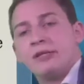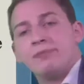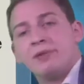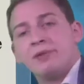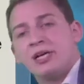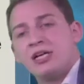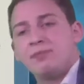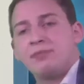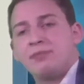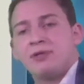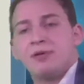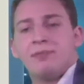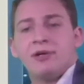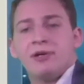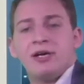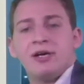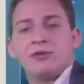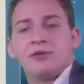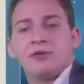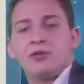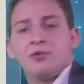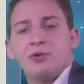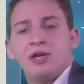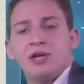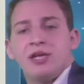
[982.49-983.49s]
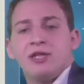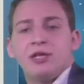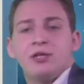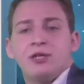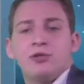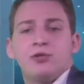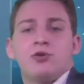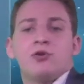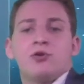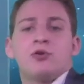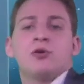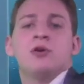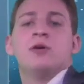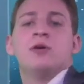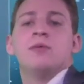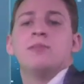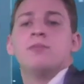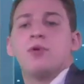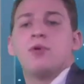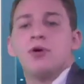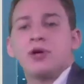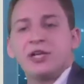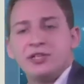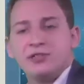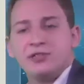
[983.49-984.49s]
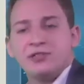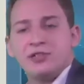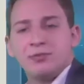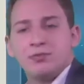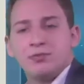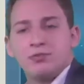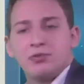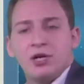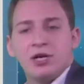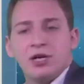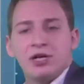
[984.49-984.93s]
be about the way that you're marketing products,